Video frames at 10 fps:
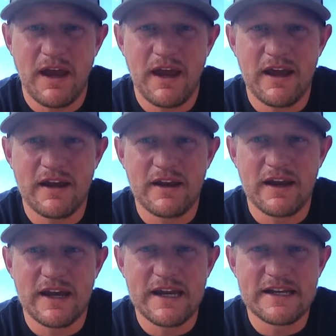
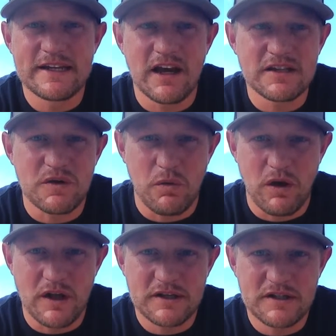And he doesn't
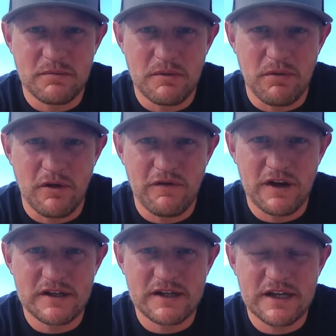want us to be
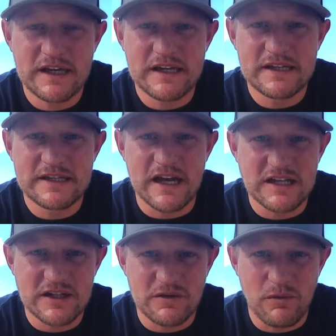perfect. He
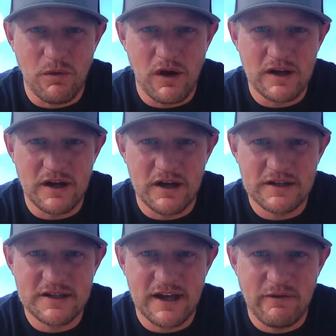doesn't want
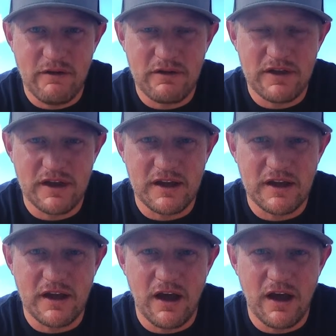us to have everything